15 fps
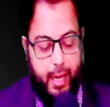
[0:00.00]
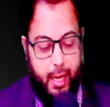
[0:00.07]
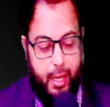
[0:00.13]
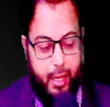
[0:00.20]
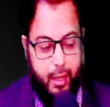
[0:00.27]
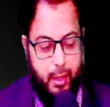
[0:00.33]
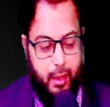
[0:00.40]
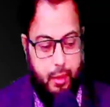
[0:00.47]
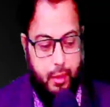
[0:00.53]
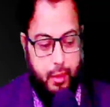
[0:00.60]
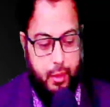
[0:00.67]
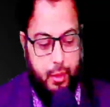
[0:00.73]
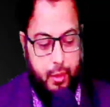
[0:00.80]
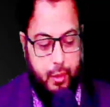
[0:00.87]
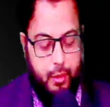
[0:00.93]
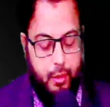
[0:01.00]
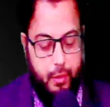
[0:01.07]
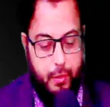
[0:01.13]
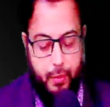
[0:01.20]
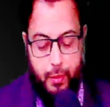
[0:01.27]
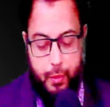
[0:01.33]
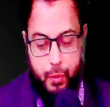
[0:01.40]
And
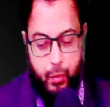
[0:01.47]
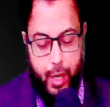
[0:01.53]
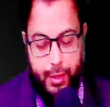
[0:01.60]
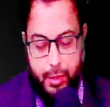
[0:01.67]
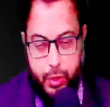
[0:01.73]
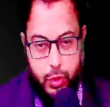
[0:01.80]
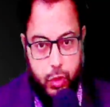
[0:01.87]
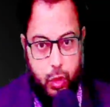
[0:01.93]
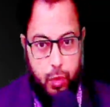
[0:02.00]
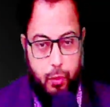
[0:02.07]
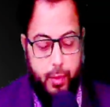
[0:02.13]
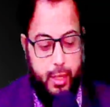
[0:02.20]
rightly so,